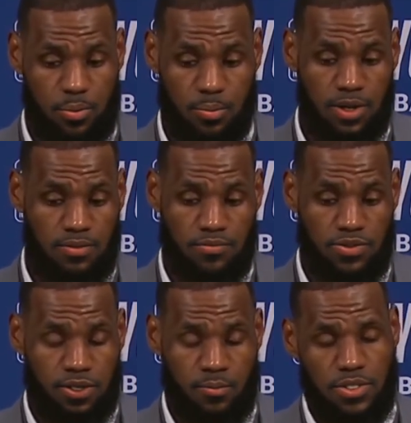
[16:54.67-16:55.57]
but for
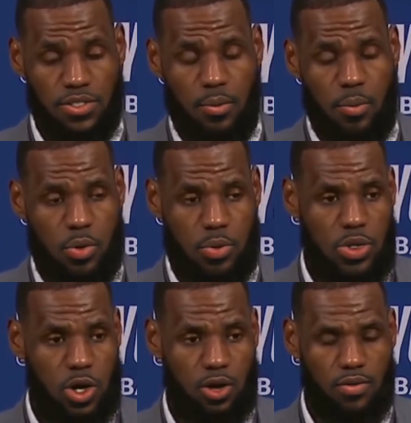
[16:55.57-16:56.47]
some reason the mood was
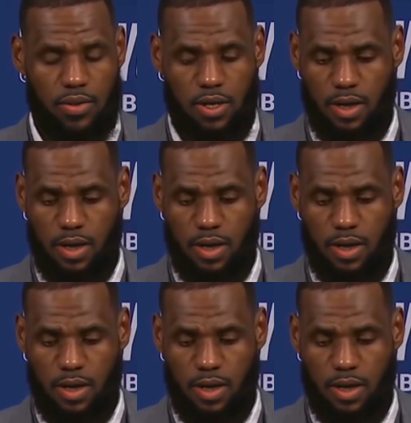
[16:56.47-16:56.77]
off.